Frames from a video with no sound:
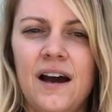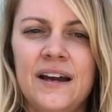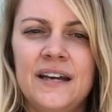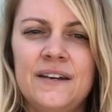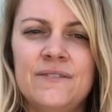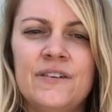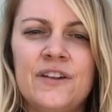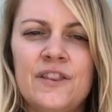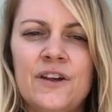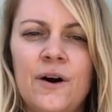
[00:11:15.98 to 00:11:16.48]

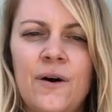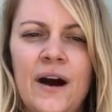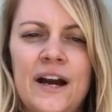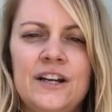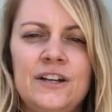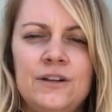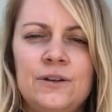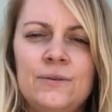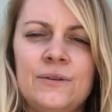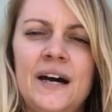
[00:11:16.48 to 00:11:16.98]
even though
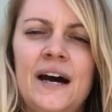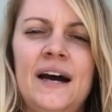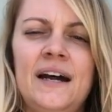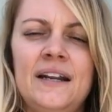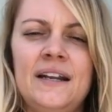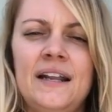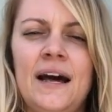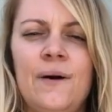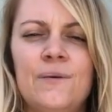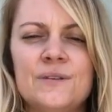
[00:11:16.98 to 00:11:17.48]
I knew that
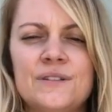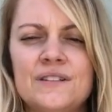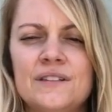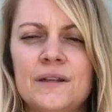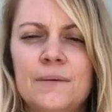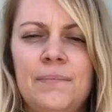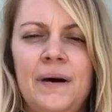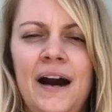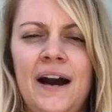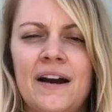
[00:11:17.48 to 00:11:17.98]
and that was in
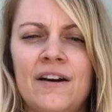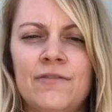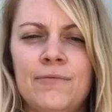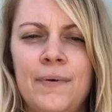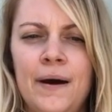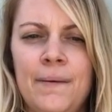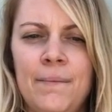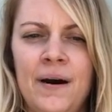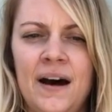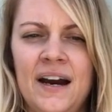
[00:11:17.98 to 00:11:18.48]
the back of
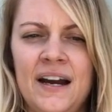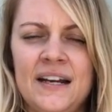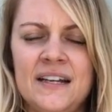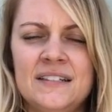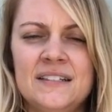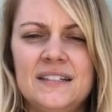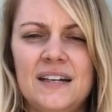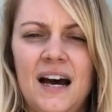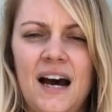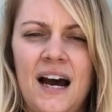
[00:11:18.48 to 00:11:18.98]
my
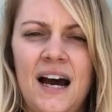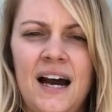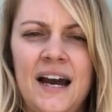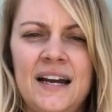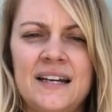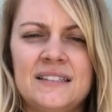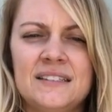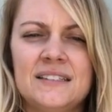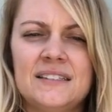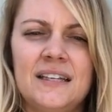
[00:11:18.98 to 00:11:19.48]
mind,
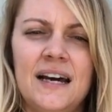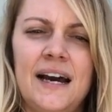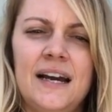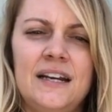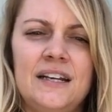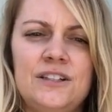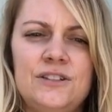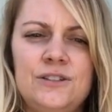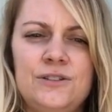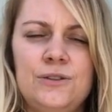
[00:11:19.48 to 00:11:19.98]
I
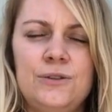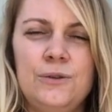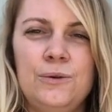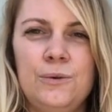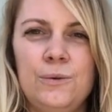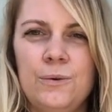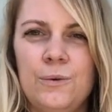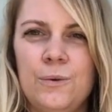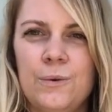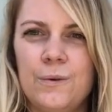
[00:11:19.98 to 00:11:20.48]
decided
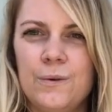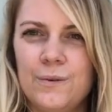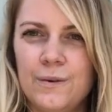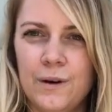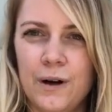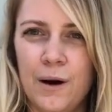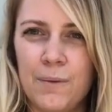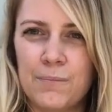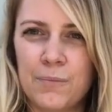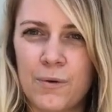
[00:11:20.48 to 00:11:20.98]
to
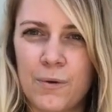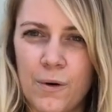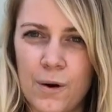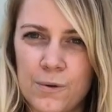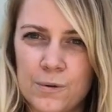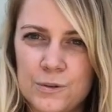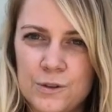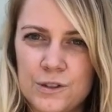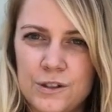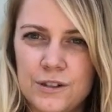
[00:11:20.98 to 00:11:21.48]

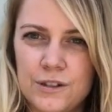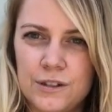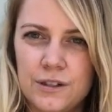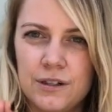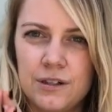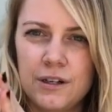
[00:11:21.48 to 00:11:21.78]
approach